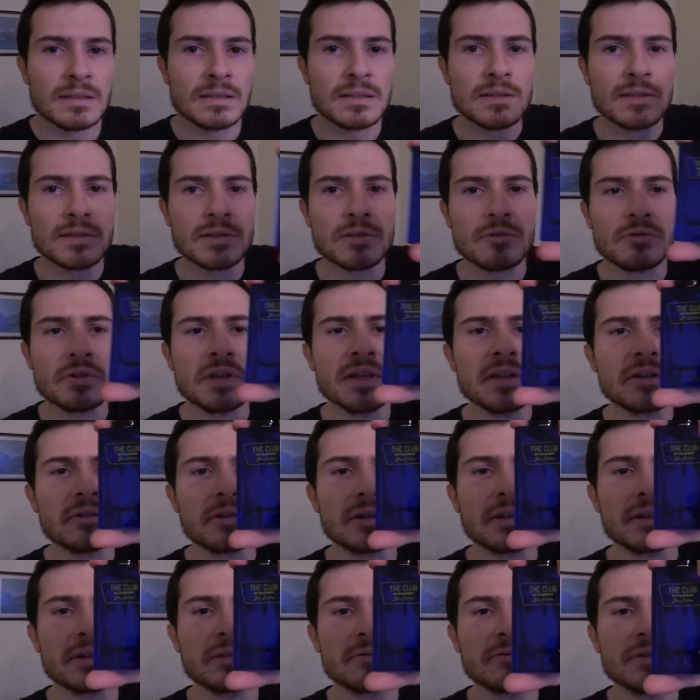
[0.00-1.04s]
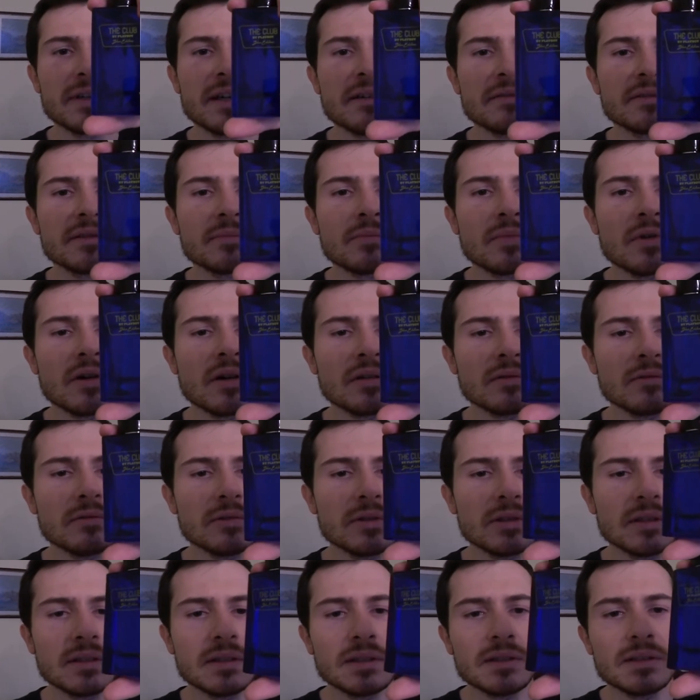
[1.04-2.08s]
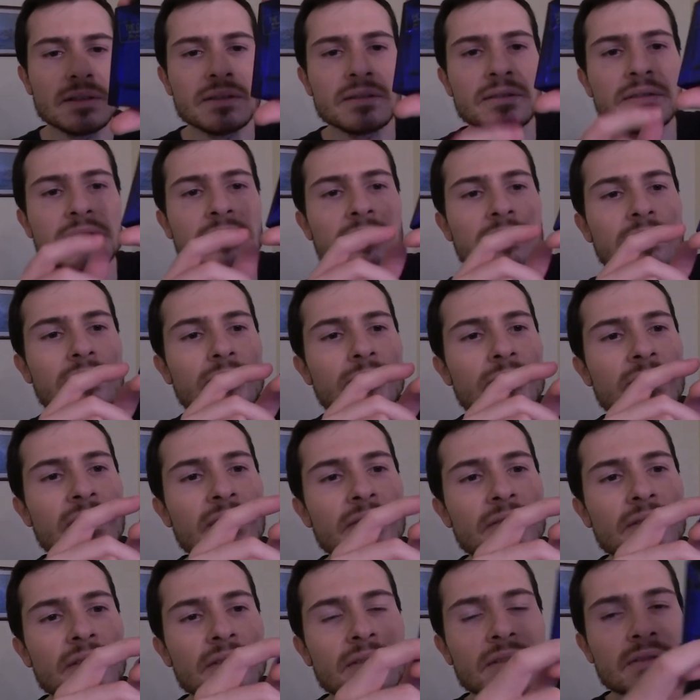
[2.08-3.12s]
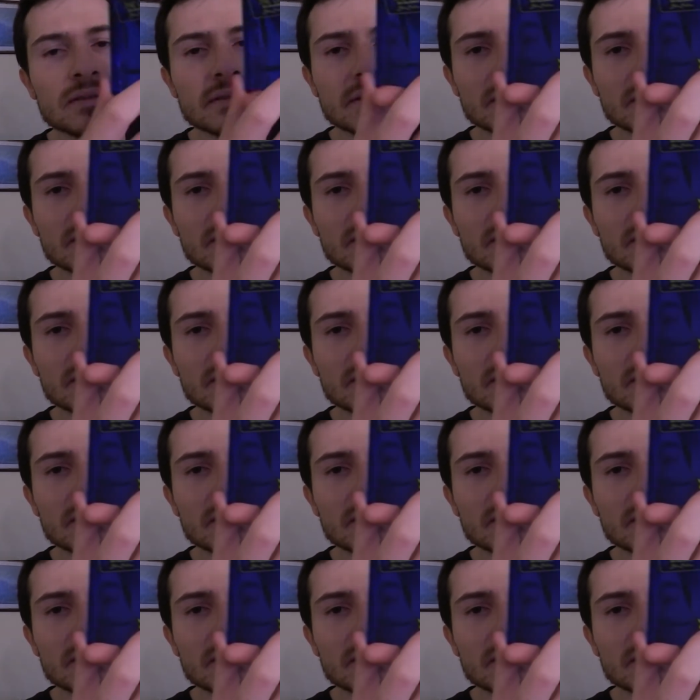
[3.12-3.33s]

So here we have the bottle, and we have the